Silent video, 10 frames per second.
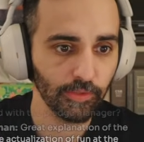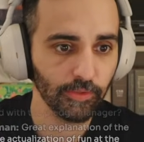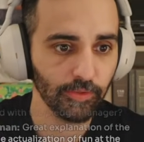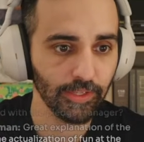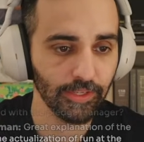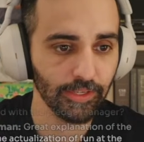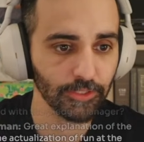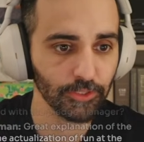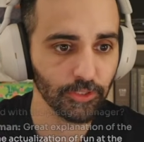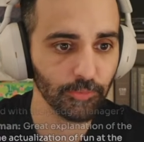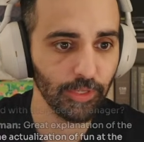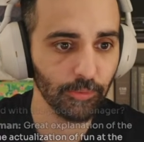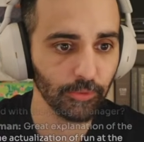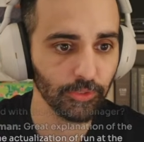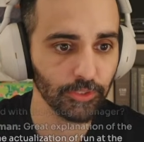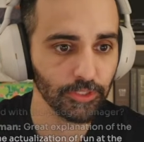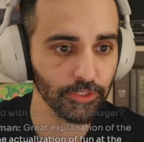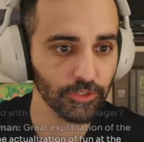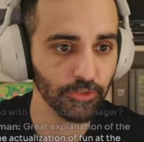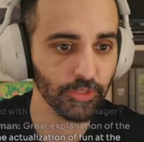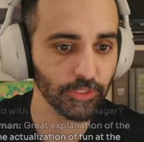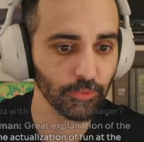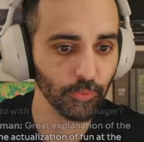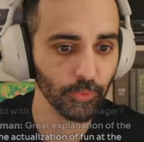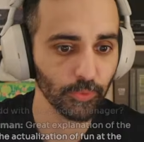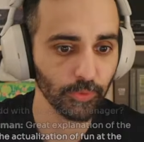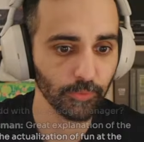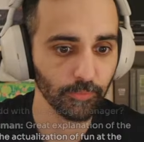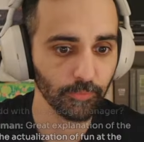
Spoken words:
Okay, and I should be able to just do this. No?